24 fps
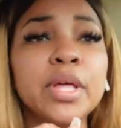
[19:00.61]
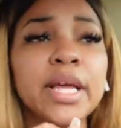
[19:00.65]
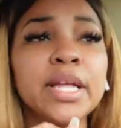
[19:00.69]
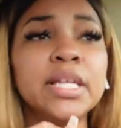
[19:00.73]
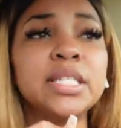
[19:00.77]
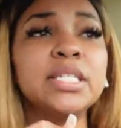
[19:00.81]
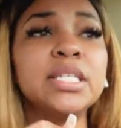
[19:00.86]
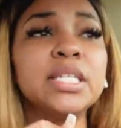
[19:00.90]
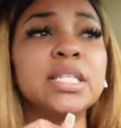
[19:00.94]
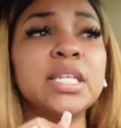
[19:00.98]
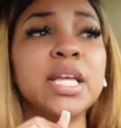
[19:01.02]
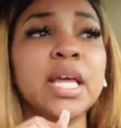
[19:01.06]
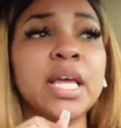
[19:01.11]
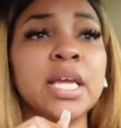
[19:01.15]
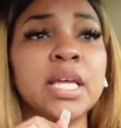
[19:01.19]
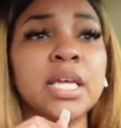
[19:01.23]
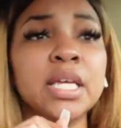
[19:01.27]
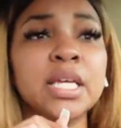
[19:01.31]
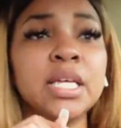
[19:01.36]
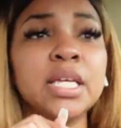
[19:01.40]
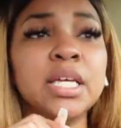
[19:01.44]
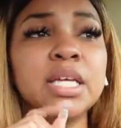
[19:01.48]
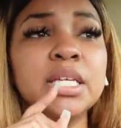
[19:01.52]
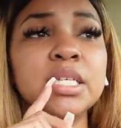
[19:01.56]
that
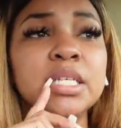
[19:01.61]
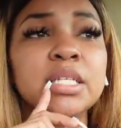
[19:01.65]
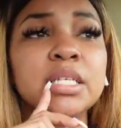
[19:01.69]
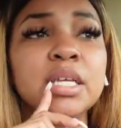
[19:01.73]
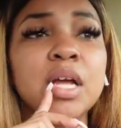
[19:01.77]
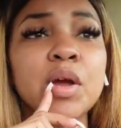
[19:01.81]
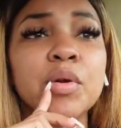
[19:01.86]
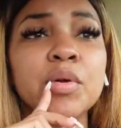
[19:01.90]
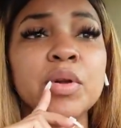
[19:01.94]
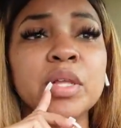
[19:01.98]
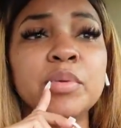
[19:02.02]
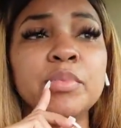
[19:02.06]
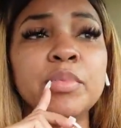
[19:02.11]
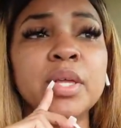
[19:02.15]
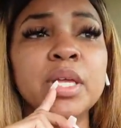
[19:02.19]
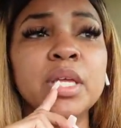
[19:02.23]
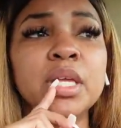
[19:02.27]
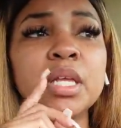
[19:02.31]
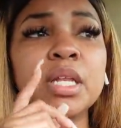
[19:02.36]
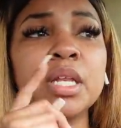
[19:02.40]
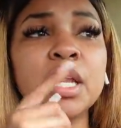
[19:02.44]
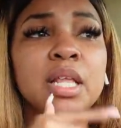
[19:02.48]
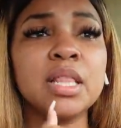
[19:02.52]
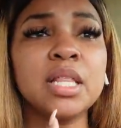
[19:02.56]
today because it's already
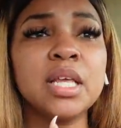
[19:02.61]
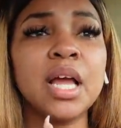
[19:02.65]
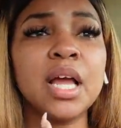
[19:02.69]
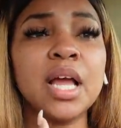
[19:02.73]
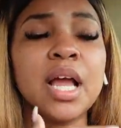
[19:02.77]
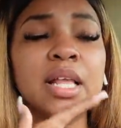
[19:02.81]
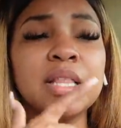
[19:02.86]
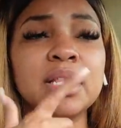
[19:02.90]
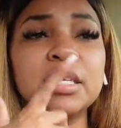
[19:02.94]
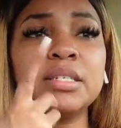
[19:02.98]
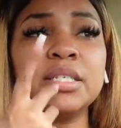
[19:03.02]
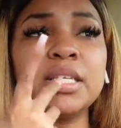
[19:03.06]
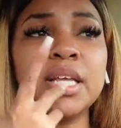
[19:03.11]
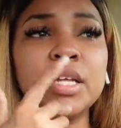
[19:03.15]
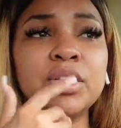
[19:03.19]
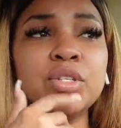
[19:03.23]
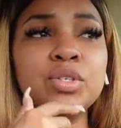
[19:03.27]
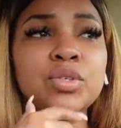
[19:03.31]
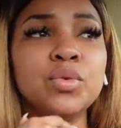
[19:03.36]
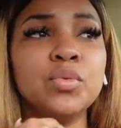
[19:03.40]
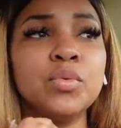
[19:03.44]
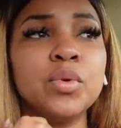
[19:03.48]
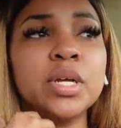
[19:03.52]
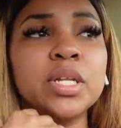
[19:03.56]
been, I think I got this
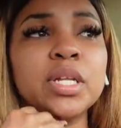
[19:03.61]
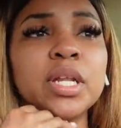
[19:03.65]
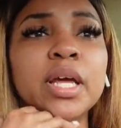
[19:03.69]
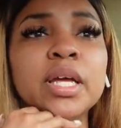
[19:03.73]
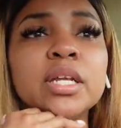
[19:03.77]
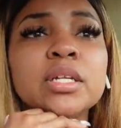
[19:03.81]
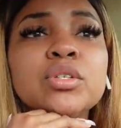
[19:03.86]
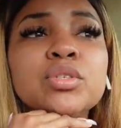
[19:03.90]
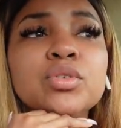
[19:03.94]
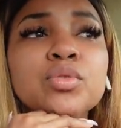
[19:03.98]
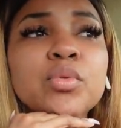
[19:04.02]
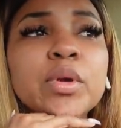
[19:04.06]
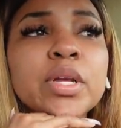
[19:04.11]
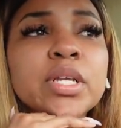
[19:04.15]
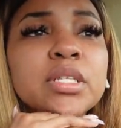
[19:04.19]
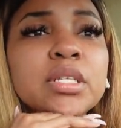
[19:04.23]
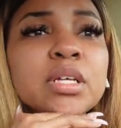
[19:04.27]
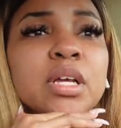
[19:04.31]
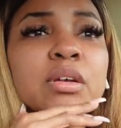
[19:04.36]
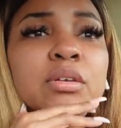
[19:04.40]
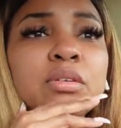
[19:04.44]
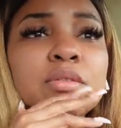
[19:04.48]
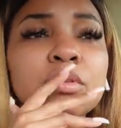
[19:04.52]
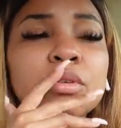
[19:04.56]
tattoo, what, like two weeks
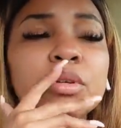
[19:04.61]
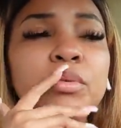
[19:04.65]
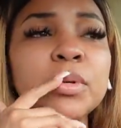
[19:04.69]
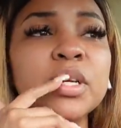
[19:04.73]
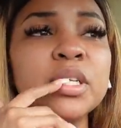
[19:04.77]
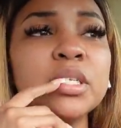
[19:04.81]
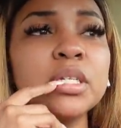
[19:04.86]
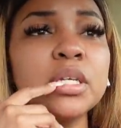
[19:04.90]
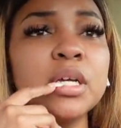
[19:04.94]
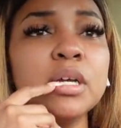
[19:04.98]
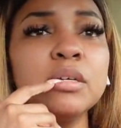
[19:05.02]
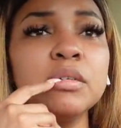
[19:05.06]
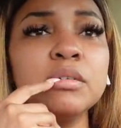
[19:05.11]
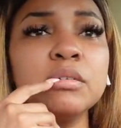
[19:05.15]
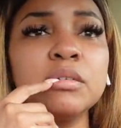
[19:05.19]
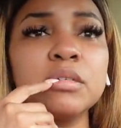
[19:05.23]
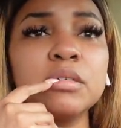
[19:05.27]
ago, three weeks ago,